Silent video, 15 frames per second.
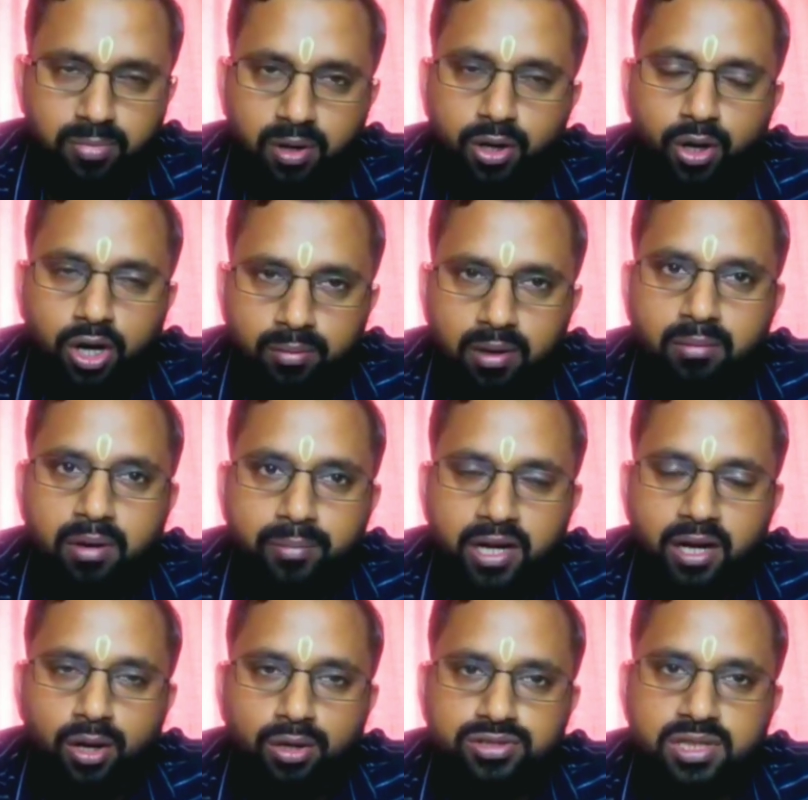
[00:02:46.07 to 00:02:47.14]
Normal
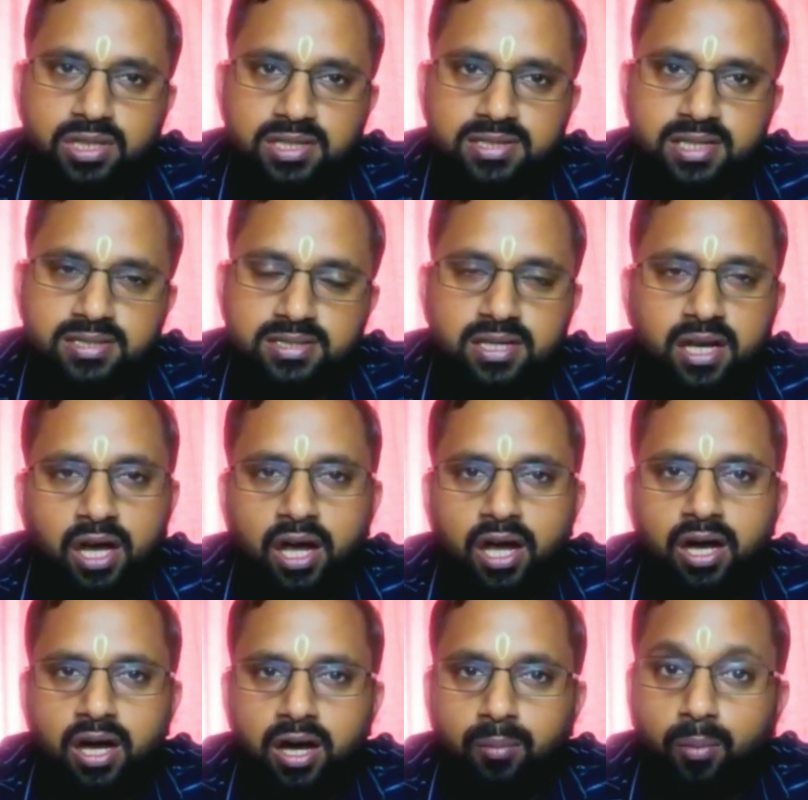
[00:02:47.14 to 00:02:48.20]
memory loss in the sense
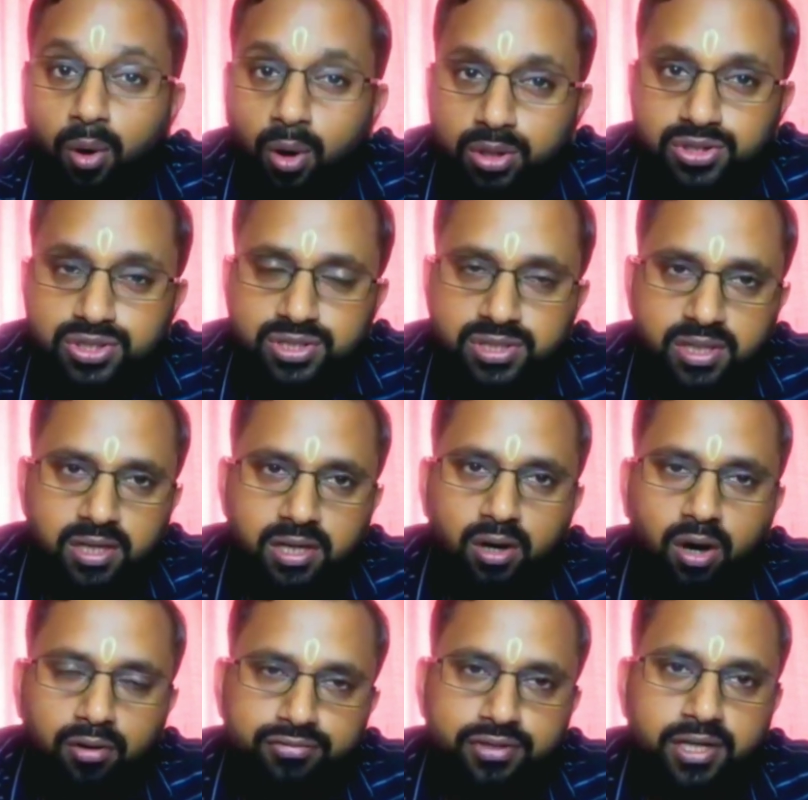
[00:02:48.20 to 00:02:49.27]
most
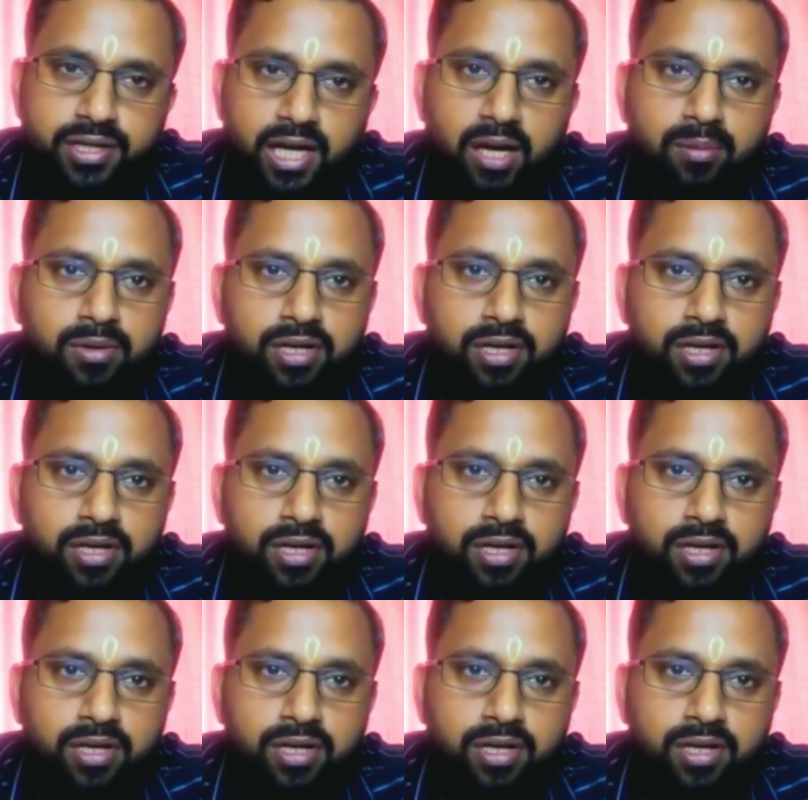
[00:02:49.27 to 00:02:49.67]
of the time